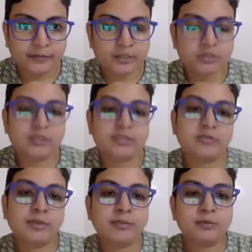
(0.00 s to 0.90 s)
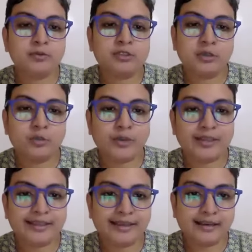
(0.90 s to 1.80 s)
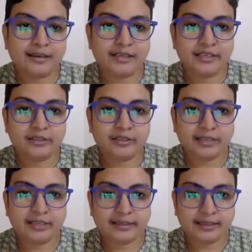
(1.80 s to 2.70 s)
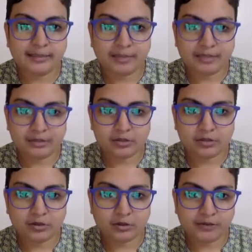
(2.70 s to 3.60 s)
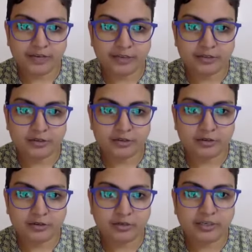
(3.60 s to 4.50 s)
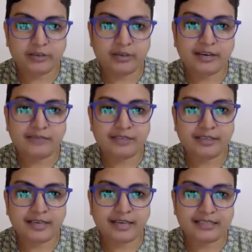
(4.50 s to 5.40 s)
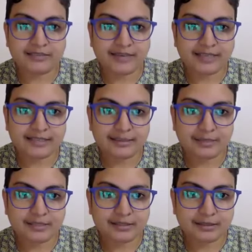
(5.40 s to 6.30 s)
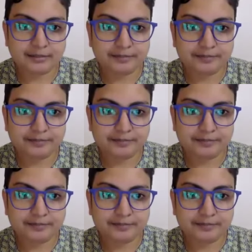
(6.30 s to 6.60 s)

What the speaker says: So this will be boosted when they are 1 year and 3 months of age. So 1 year after the last vaccine, basically.